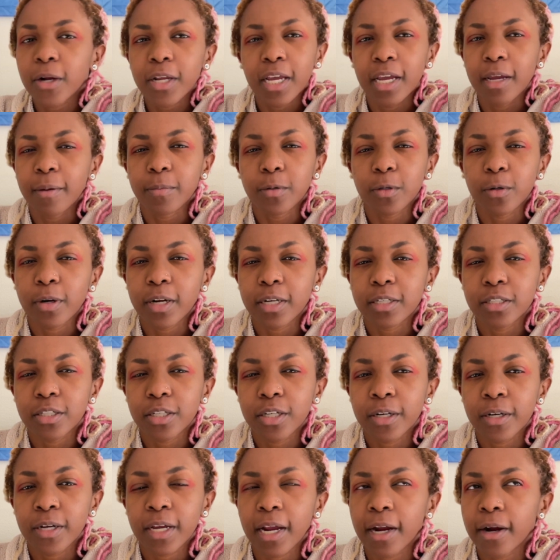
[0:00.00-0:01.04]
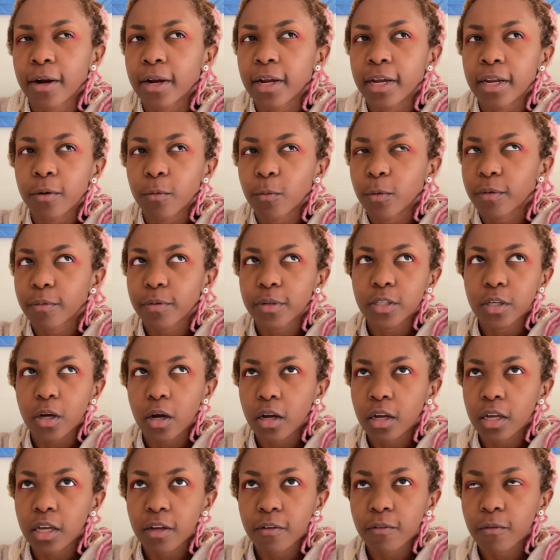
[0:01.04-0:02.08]
camp director, Karen, we were
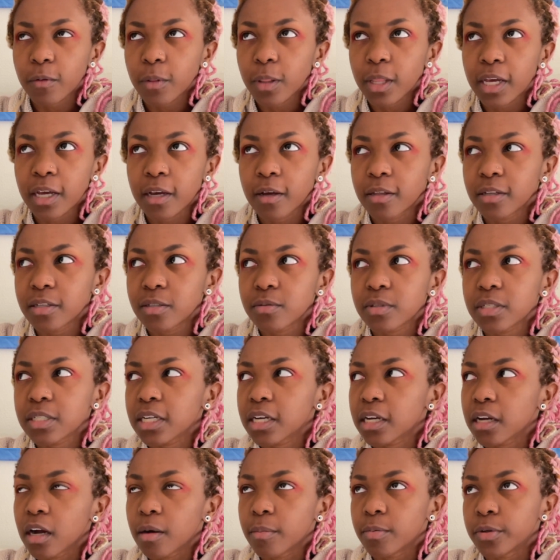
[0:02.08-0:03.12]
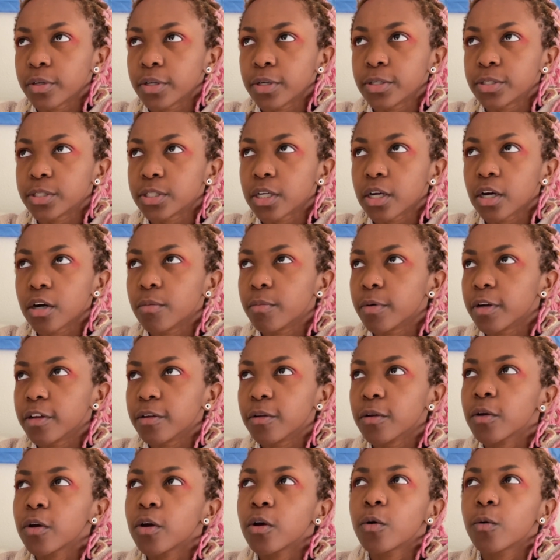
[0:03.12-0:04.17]
talking, like, this was like a couple years ago, but
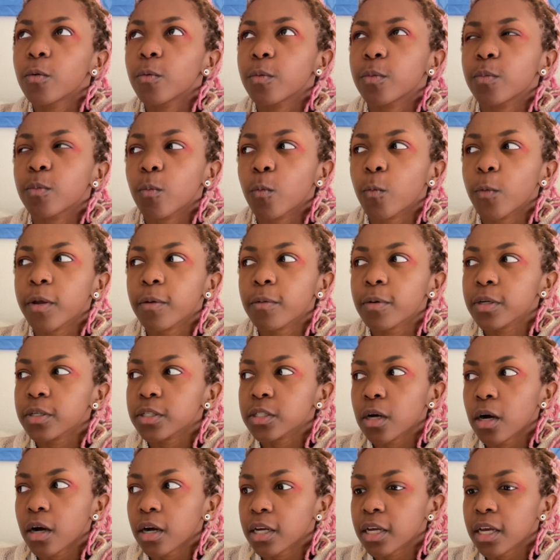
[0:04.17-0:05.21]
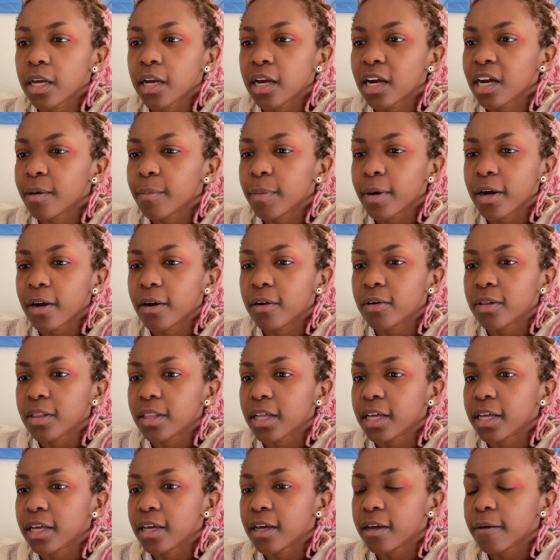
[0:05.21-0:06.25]
we were talking about
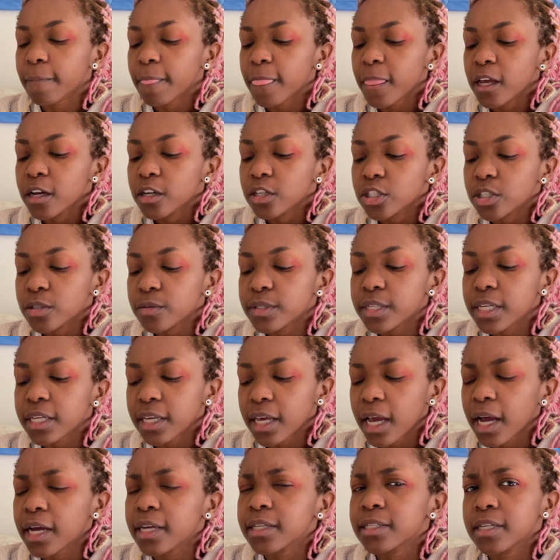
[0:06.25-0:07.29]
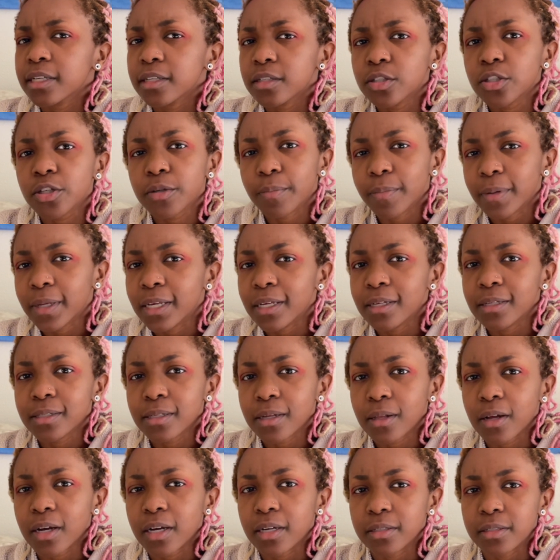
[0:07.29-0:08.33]
like, she was like, yeah, I take trapeze
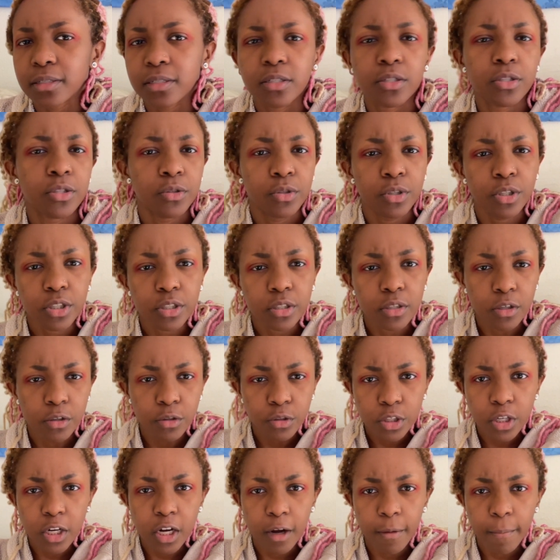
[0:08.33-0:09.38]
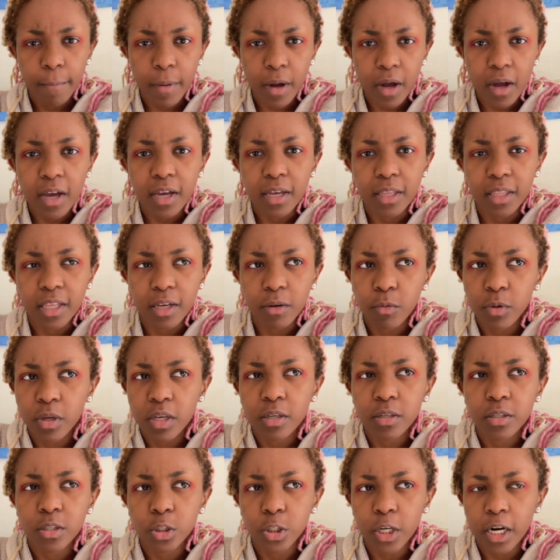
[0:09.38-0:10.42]
classes. You should come by, and like we
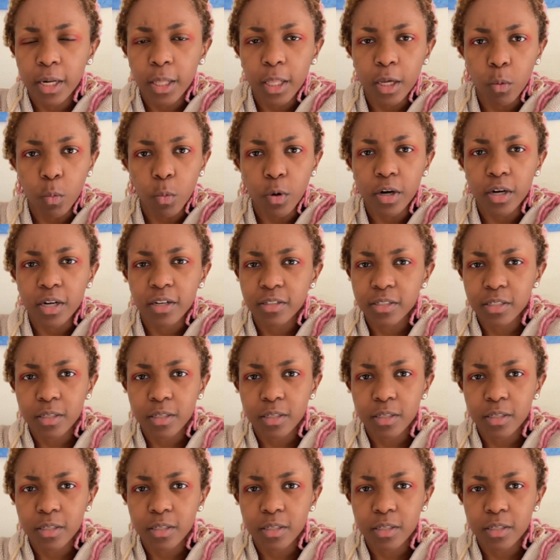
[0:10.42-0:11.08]
can try to like work